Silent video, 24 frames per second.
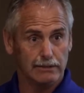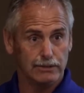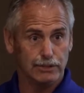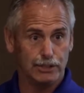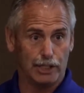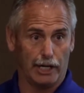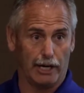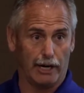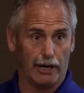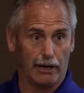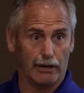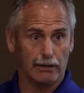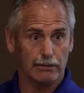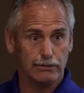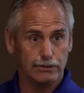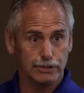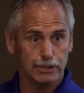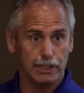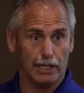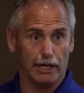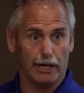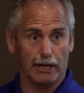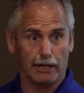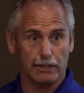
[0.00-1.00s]
chair,
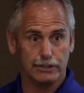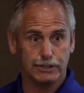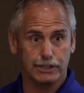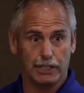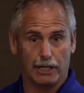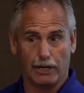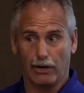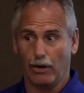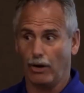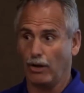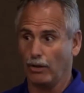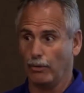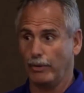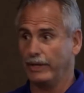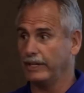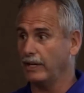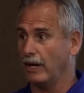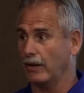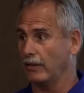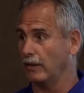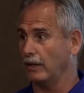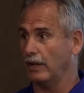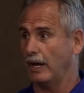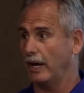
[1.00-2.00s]
chair, chair, all the way
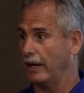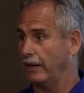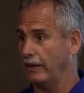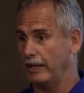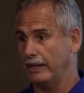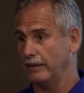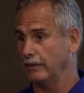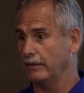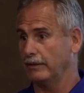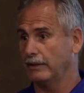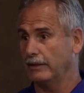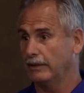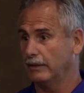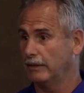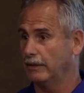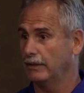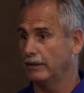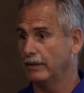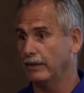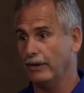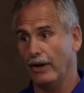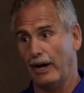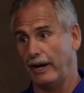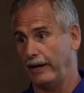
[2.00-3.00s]
down the line, and then
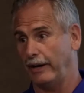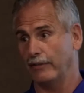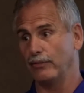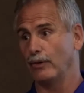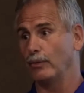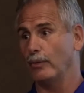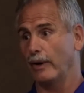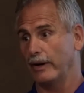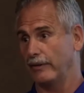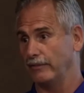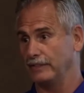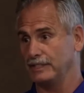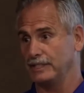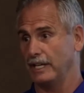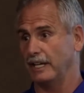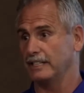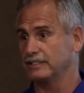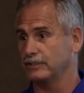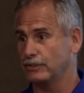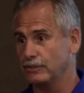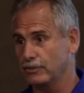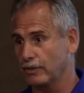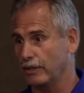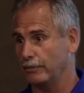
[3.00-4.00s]
not every one of us
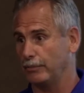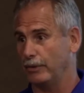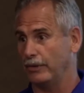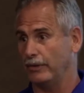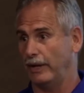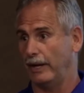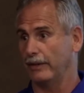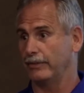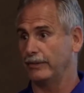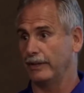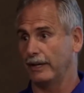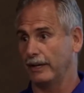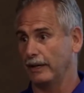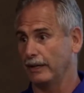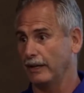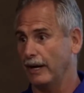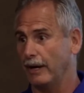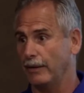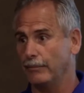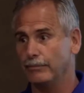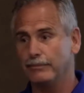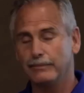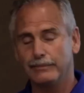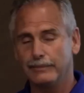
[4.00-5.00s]
has to trip on that thing.
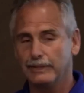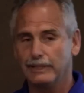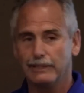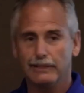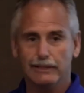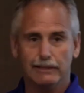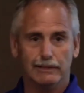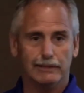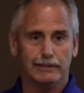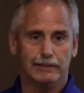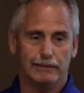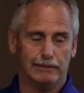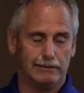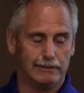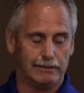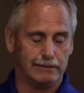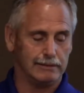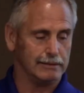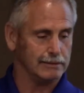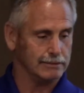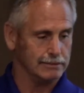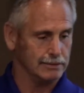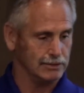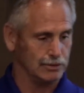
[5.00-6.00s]
And
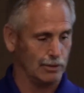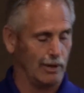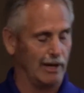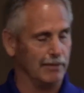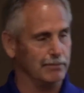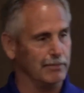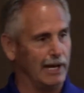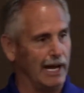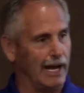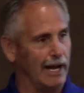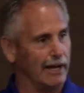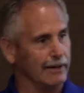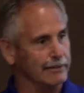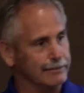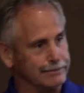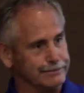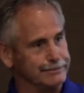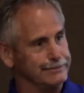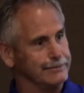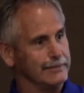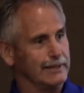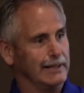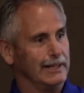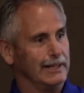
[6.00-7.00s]
so I'm mad and